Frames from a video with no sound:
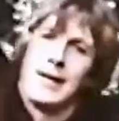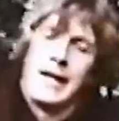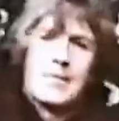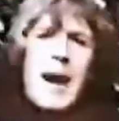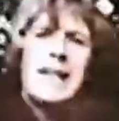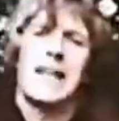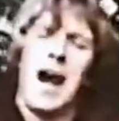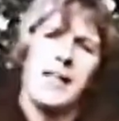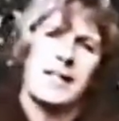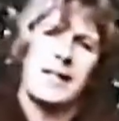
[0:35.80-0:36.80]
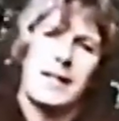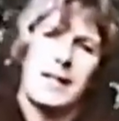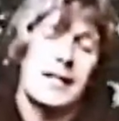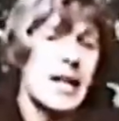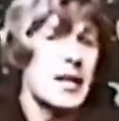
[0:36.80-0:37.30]
It is my task
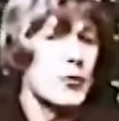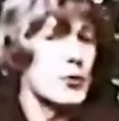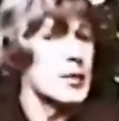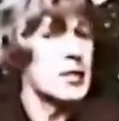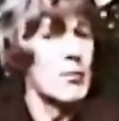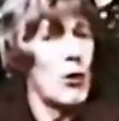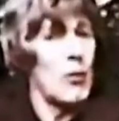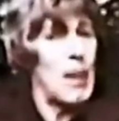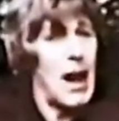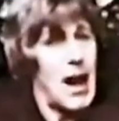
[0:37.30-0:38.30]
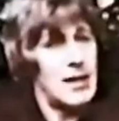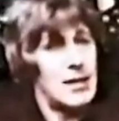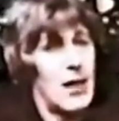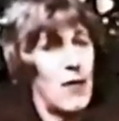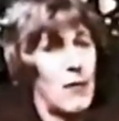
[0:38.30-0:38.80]
to take you through a small part
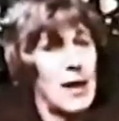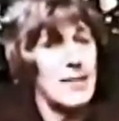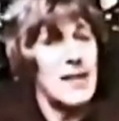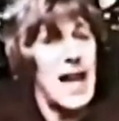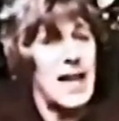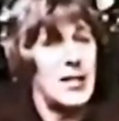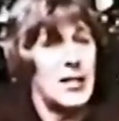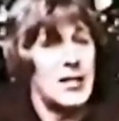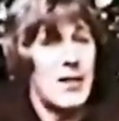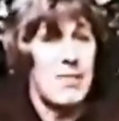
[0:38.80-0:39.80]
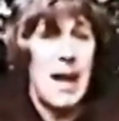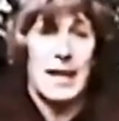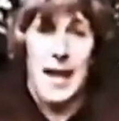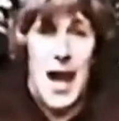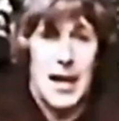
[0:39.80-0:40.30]
of one of the ages of
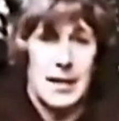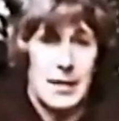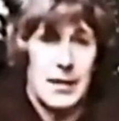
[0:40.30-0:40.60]
mankind.